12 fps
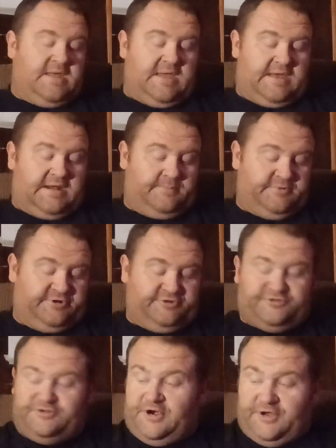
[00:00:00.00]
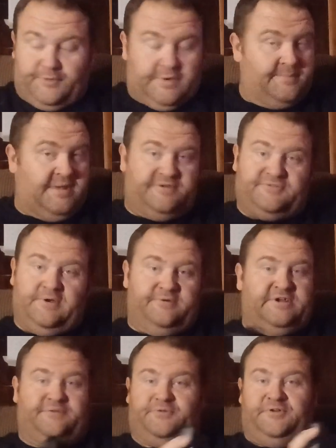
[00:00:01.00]
And I'm going to show you it makes no
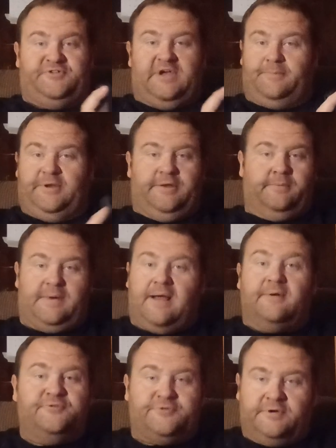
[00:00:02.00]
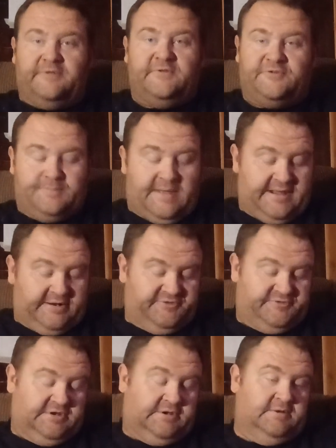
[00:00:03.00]
difference how many rounds are in this
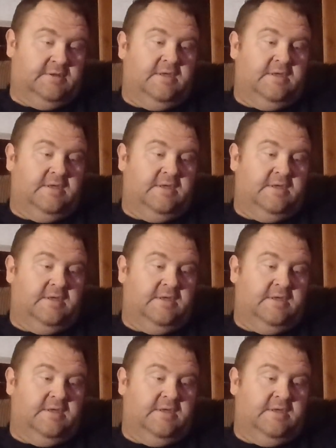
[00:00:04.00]
magazine.